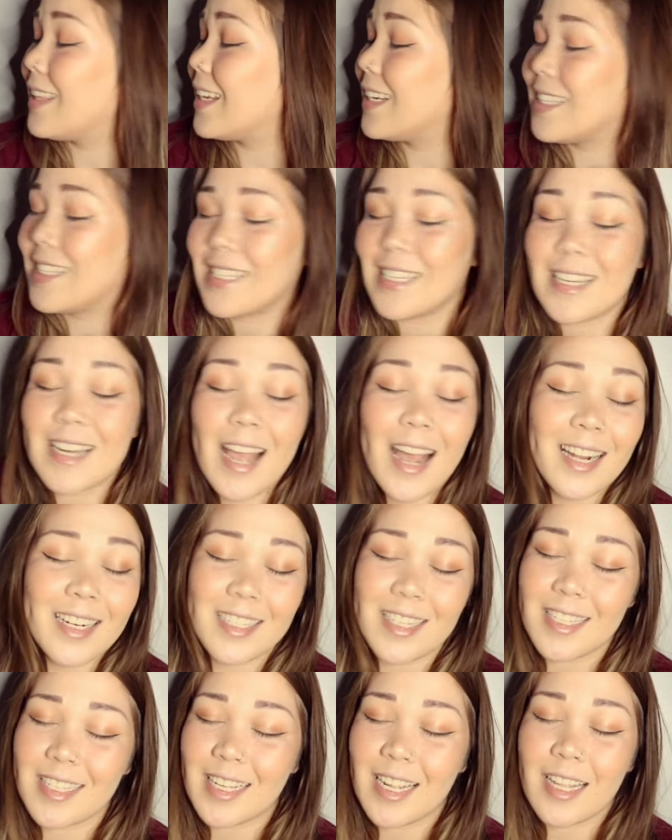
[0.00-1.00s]
That is
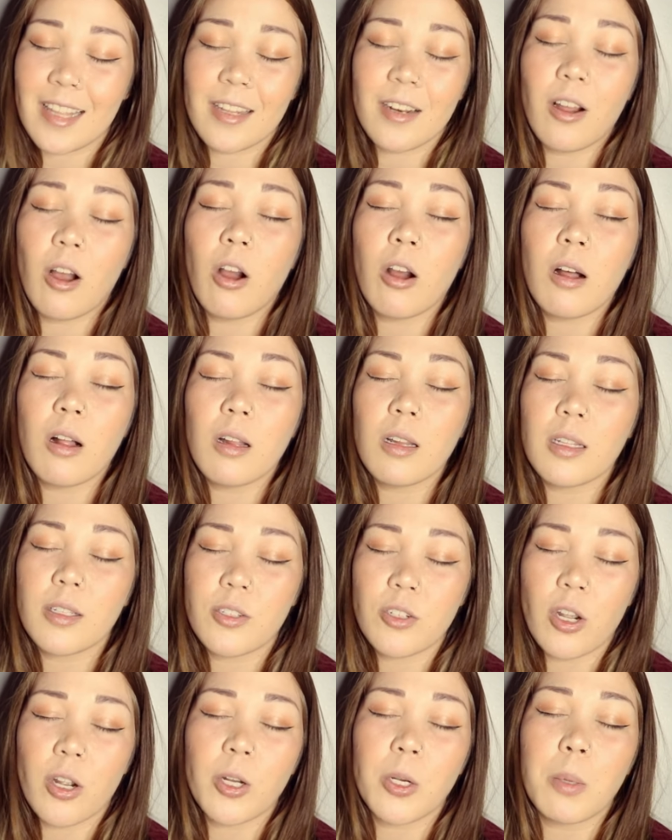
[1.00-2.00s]
not to say that all
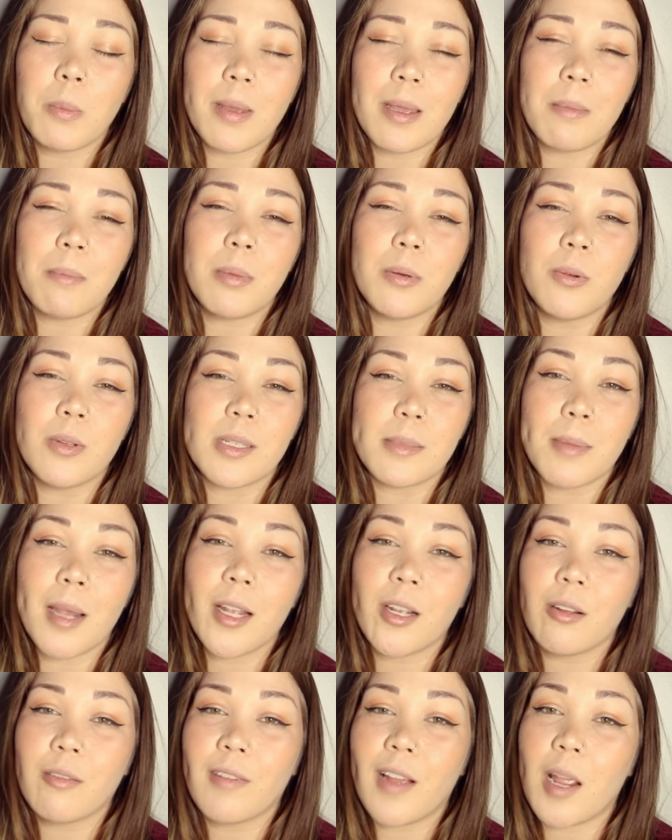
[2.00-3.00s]
charcoal bamboo is
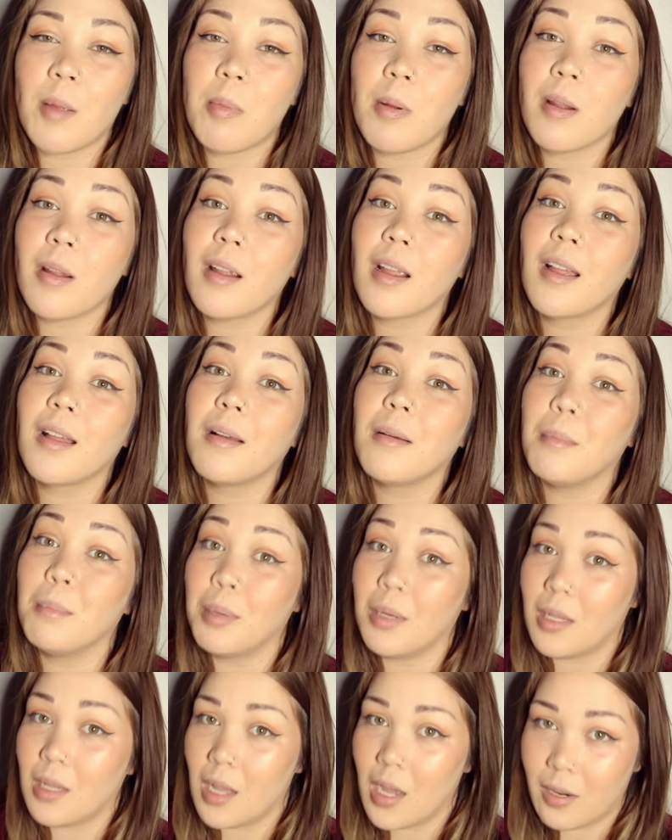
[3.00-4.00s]
microfiber,
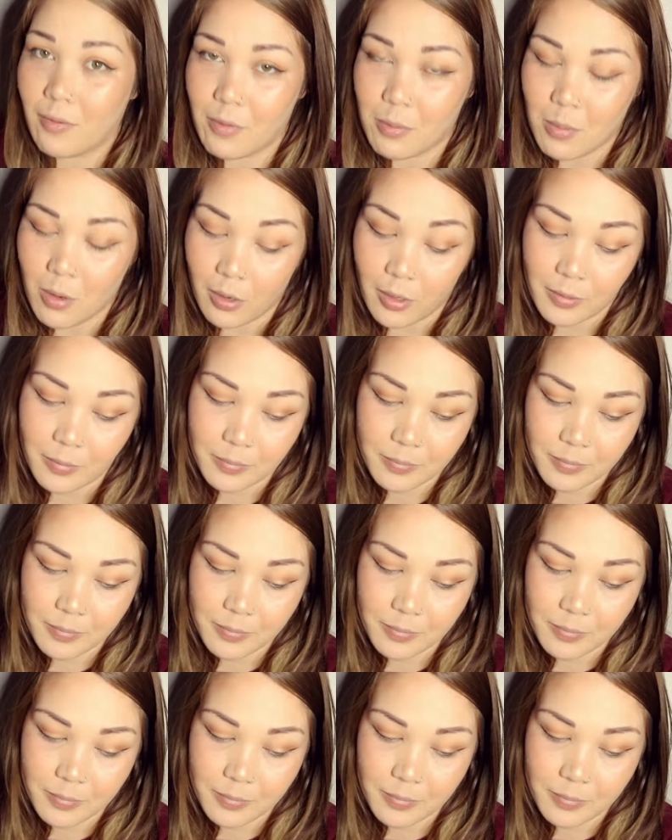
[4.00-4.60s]
but a lot of them are.